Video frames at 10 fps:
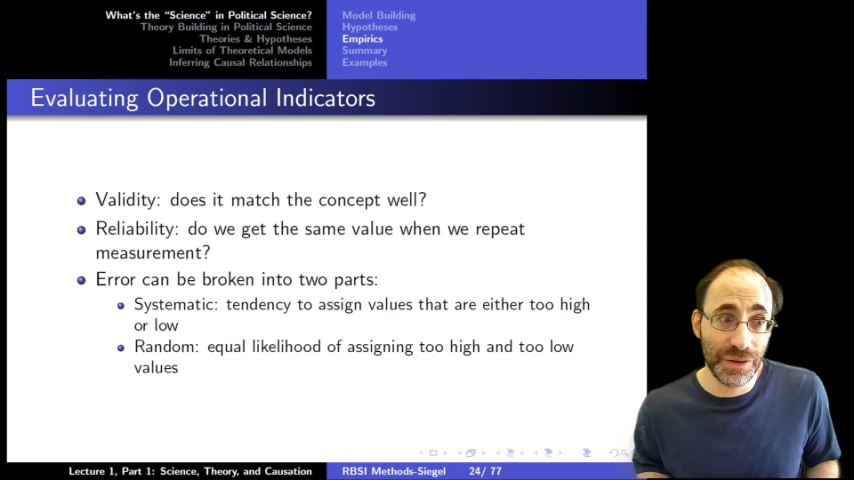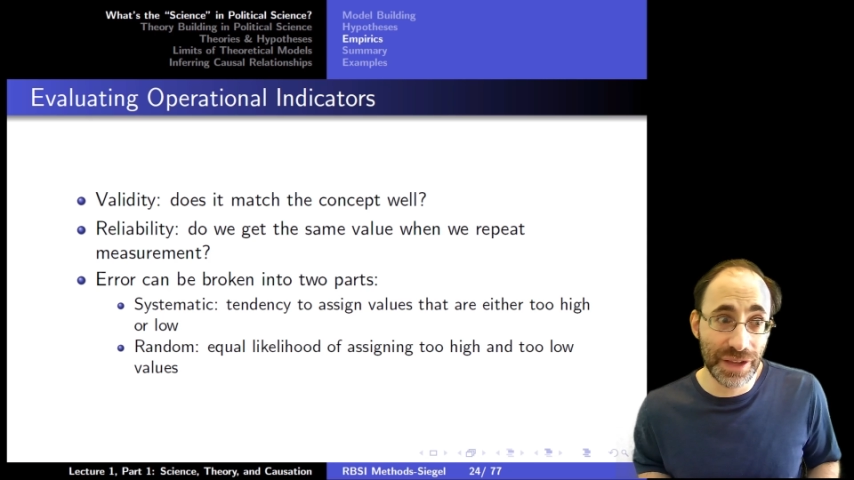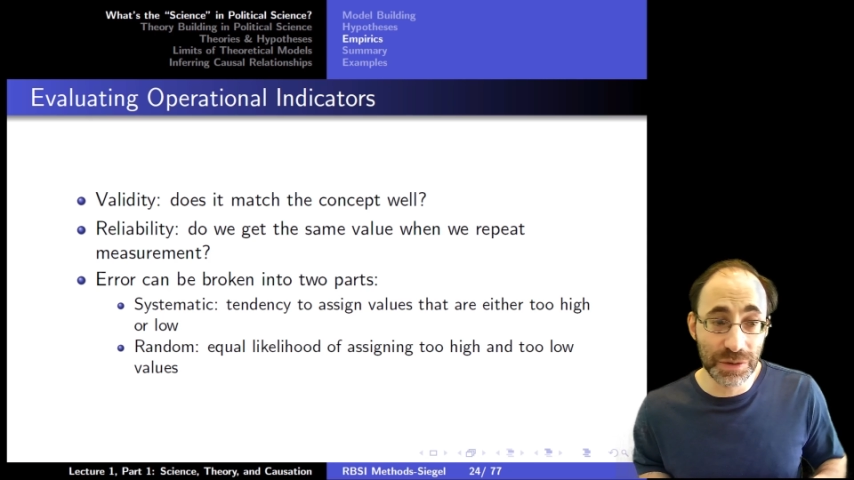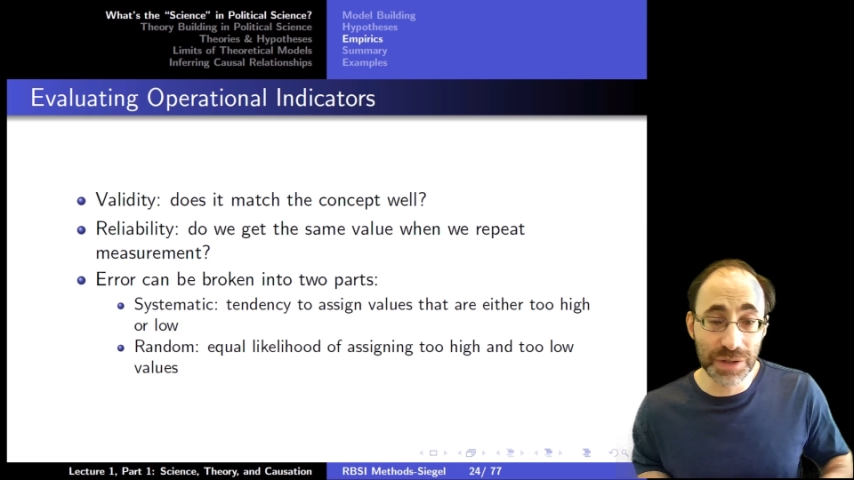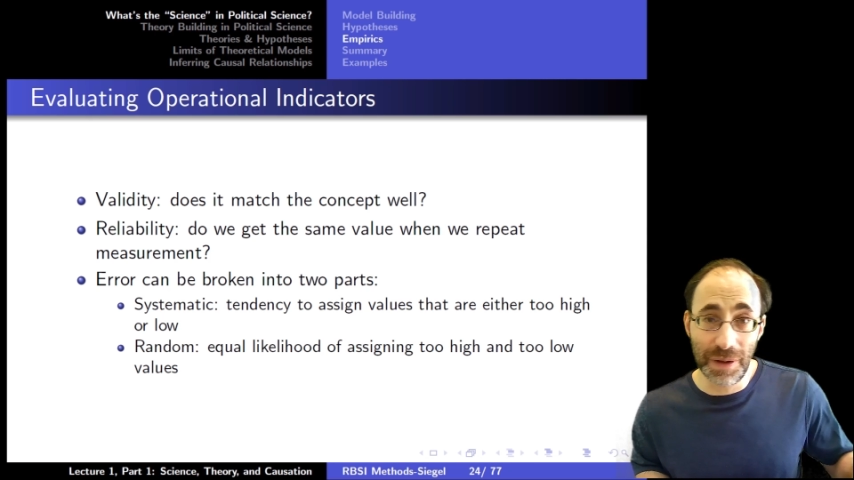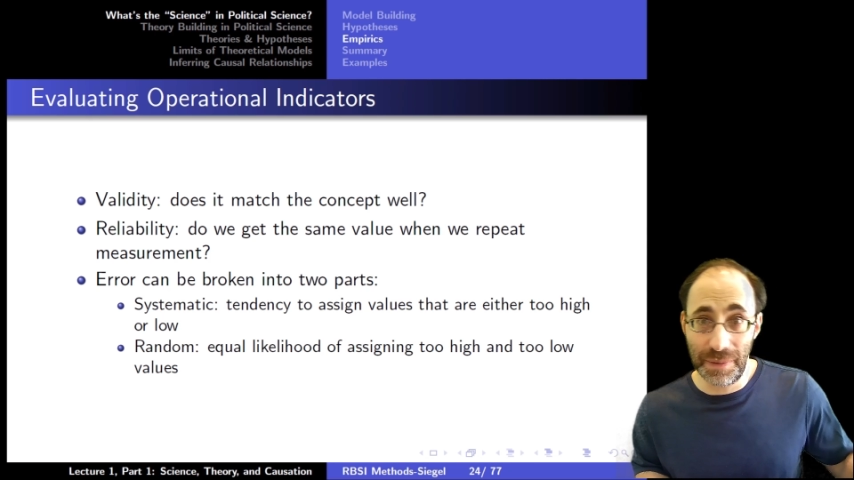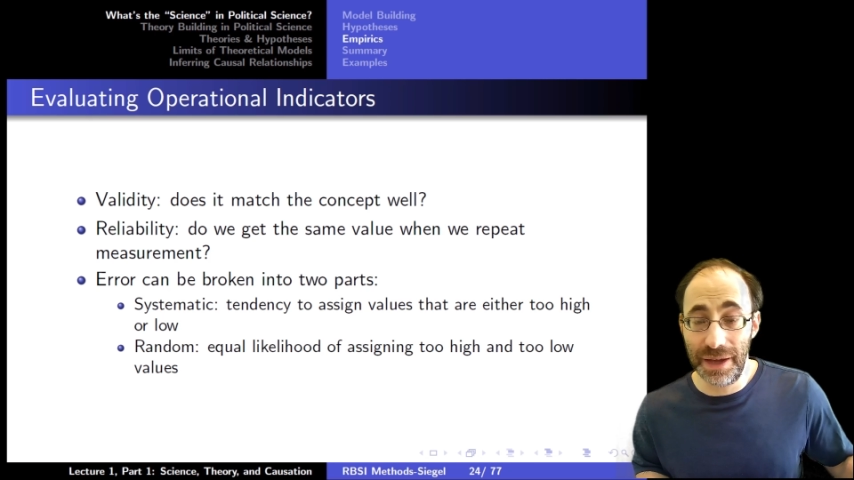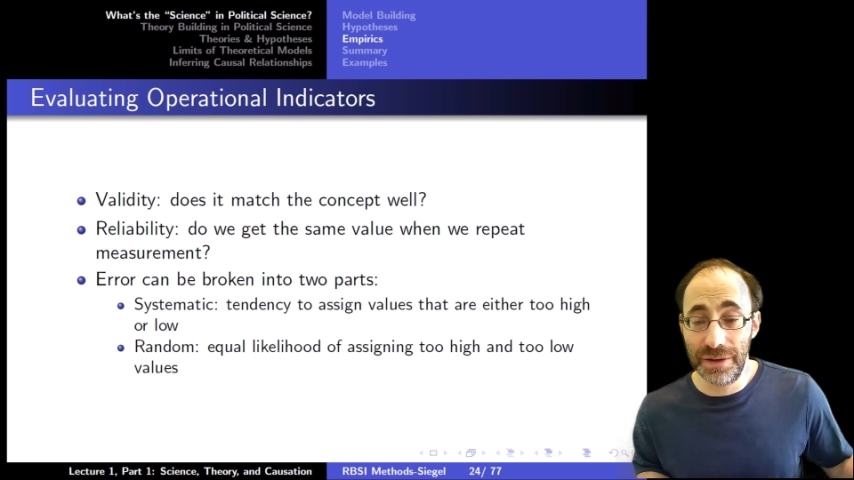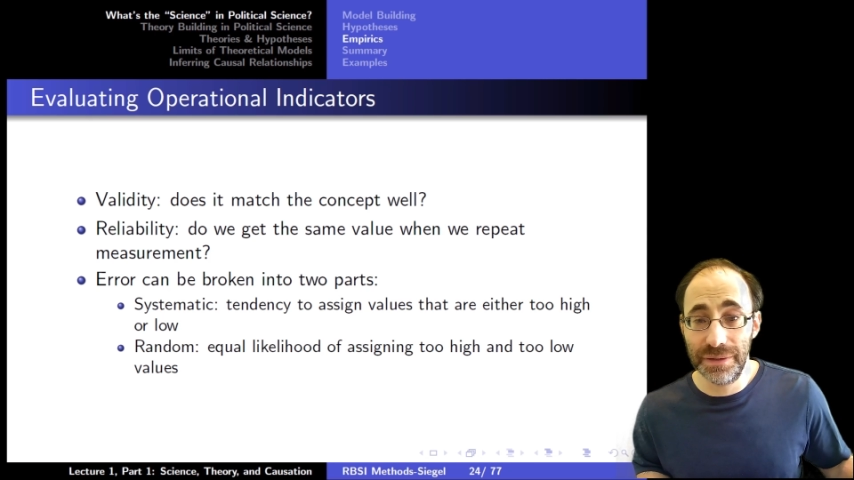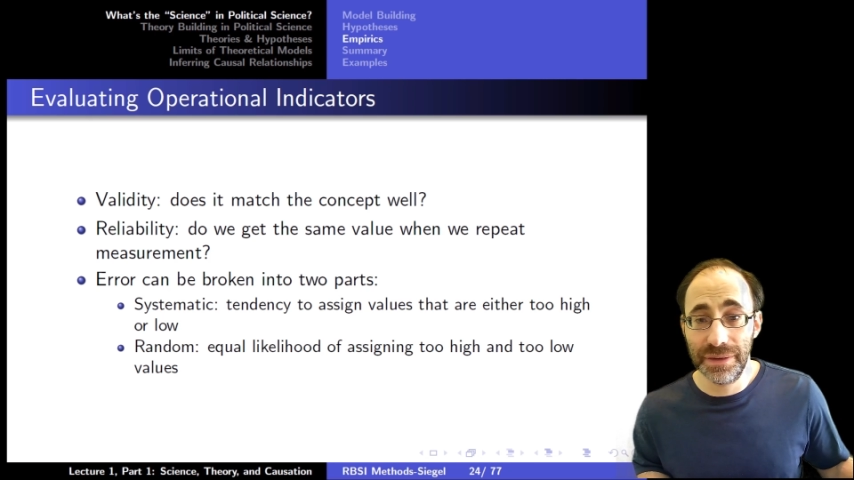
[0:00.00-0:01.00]
vote unless it was by
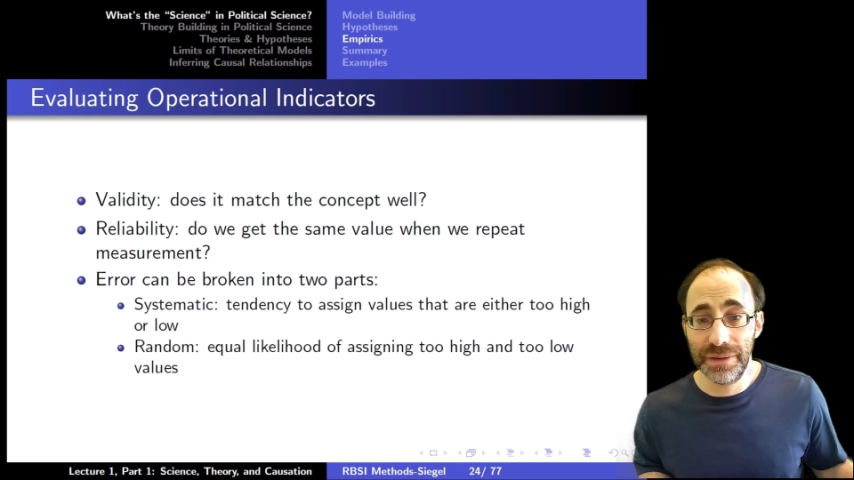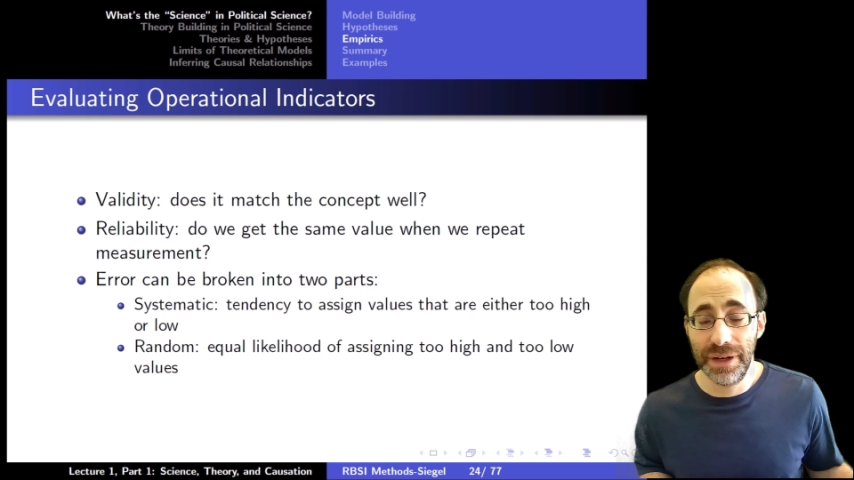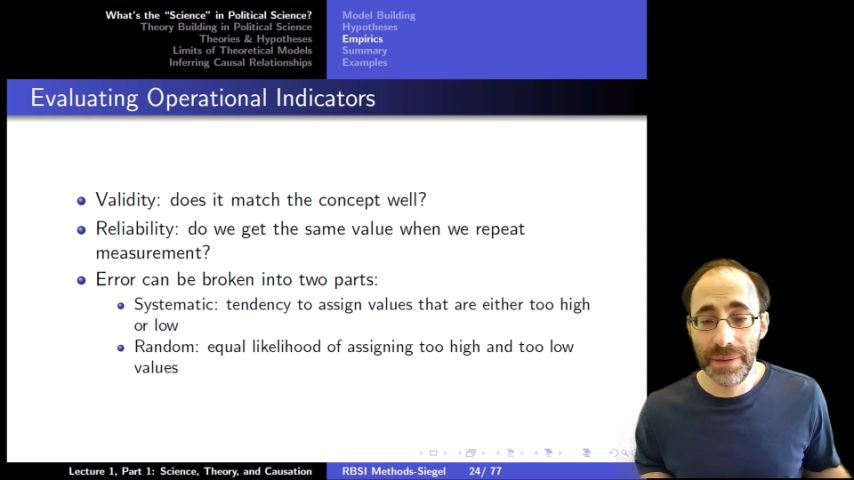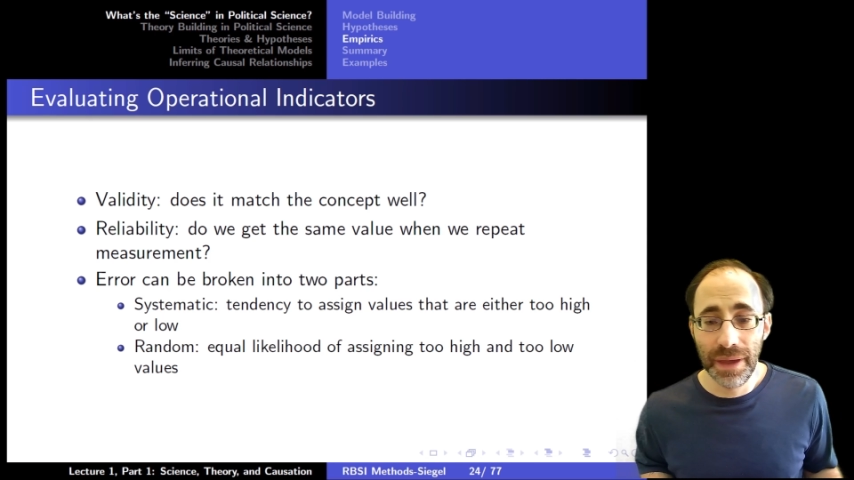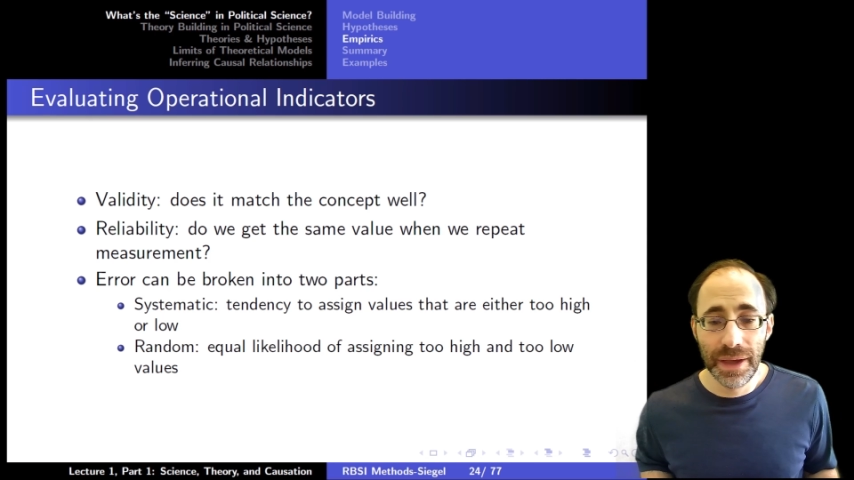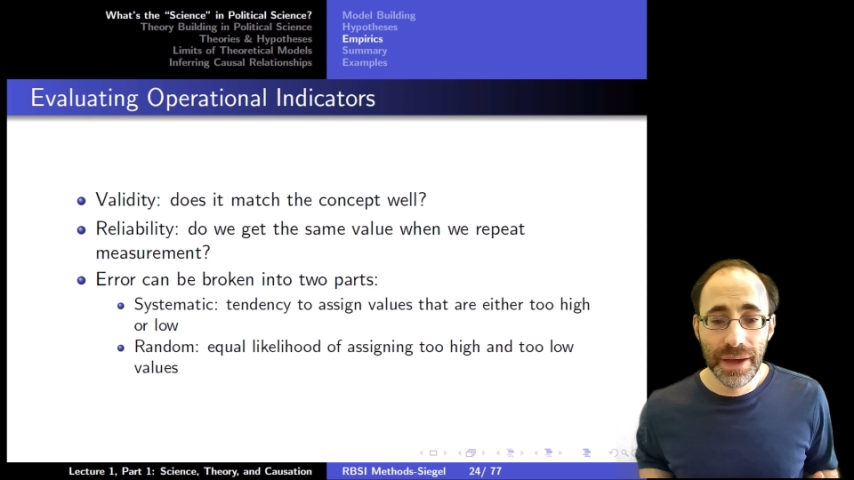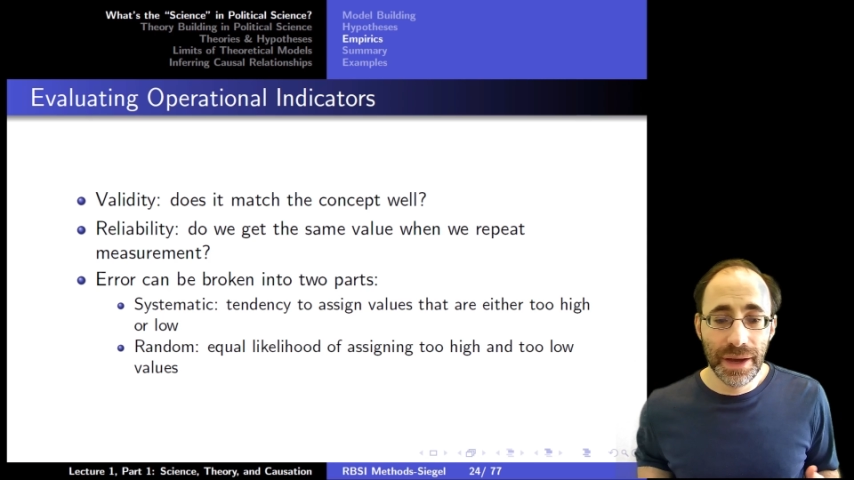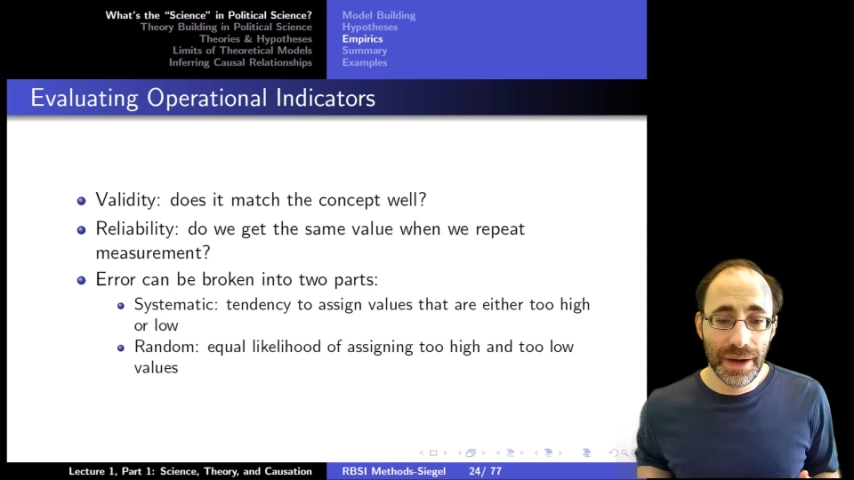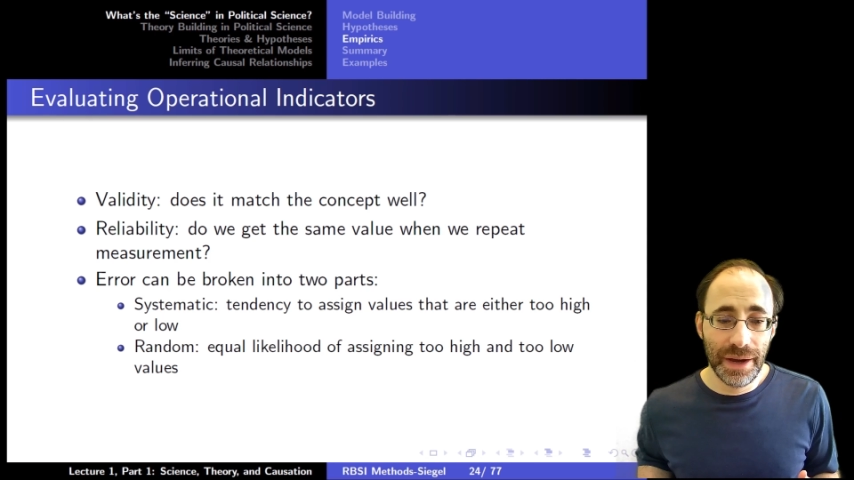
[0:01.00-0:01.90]
mail, right?